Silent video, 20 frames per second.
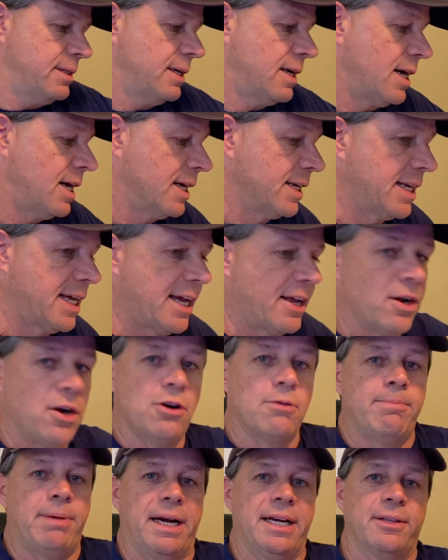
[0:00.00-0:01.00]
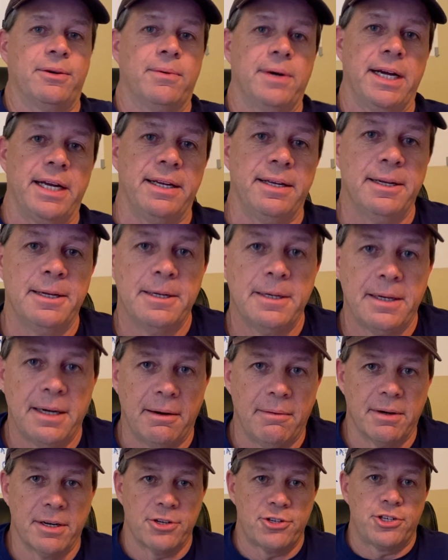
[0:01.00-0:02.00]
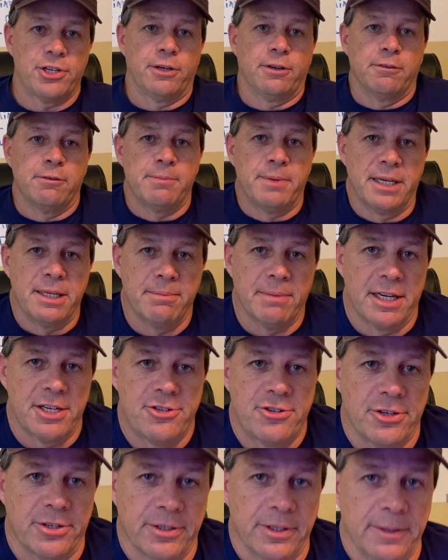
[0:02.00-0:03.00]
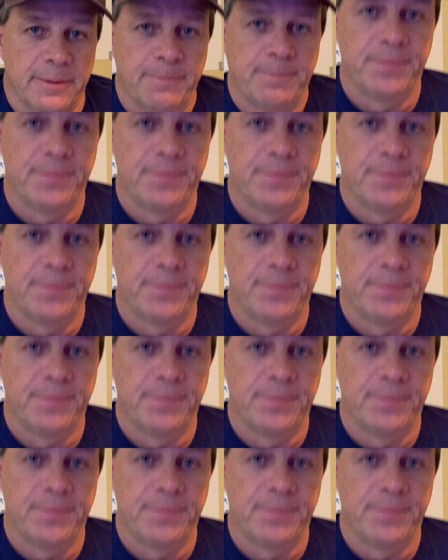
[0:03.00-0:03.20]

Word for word: on that. Oh, by the way, I want to show everybody my shirt.